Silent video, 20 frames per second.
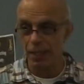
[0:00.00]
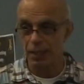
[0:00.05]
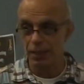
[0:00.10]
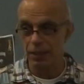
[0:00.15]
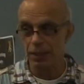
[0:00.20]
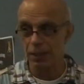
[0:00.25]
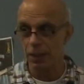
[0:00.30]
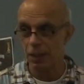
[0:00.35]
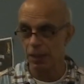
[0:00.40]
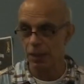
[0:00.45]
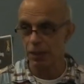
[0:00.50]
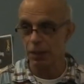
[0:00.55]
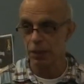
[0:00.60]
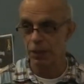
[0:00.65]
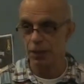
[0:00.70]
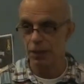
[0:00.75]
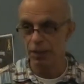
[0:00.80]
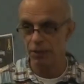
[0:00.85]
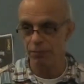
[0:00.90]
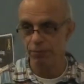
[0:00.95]
ask,
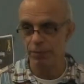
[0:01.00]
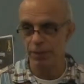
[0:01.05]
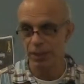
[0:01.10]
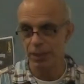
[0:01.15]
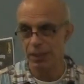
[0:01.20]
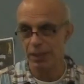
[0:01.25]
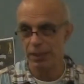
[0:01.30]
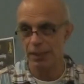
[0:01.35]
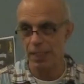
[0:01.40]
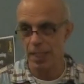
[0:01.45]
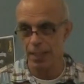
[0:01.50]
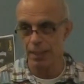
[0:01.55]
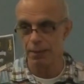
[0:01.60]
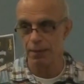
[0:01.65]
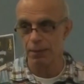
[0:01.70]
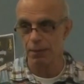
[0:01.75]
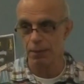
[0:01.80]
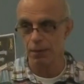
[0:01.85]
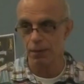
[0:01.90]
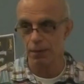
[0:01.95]
give me the set
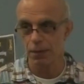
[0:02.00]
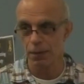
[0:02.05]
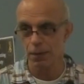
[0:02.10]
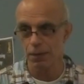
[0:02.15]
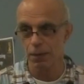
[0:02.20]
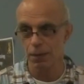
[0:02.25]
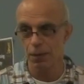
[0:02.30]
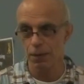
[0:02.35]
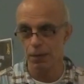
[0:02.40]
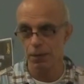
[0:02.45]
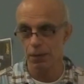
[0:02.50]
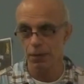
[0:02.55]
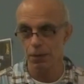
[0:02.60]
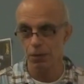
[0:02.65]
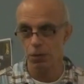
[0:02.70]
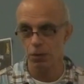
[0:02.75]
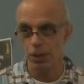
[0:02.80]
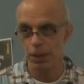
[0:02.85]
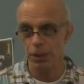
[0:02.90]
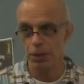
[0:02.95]

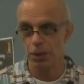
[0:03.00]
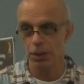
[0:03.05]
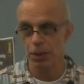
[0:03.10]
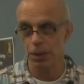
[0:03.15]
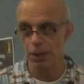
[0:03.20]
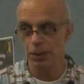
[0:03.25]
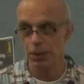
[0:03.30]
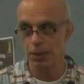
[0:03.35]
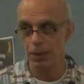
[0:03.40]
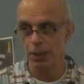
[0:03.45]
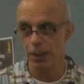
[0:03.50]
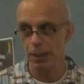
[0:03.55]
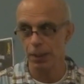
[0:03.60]
notation as the